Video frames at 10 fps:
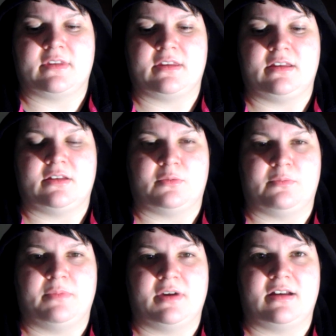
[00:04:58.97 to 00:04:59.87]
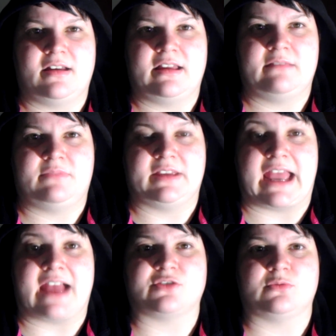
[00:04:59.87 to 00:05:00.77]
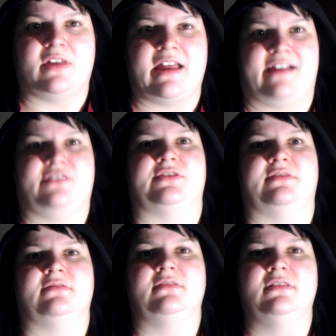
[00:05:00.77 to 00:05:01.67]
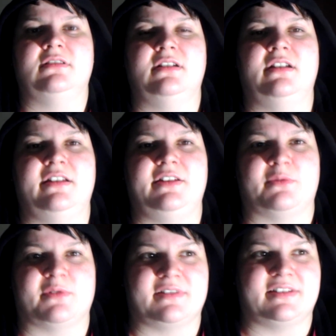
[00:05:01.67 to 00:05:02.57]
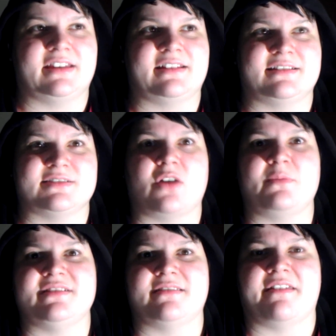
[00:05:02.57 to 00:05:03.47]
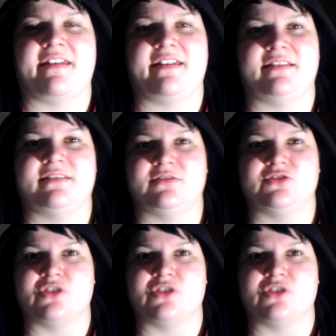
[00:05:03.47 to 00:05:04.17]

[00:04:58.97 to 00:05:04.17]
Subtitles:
you know, like actual action. You were kicking zombies in the head and